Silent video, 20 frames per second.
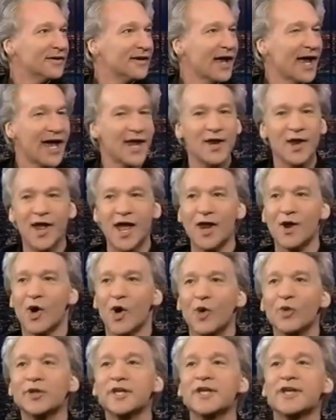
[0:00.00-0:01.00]
And
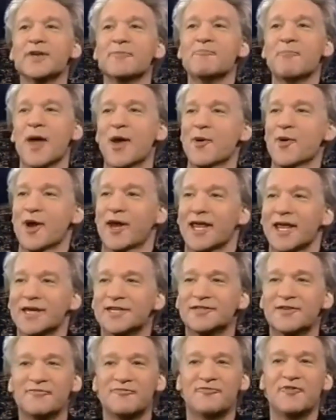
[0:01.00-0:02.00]
only in America is
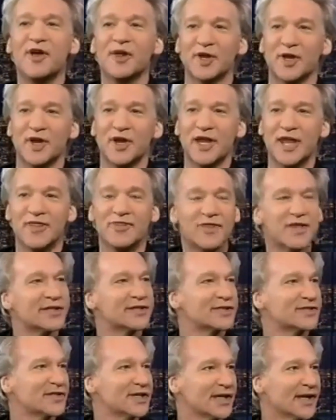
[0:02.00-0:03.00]
the villain in this
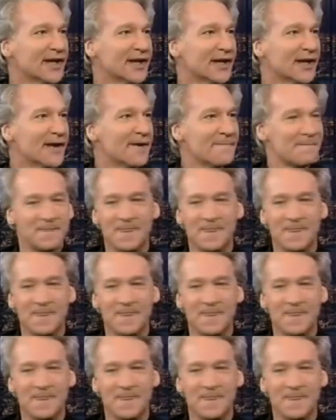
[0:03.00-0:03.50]
scene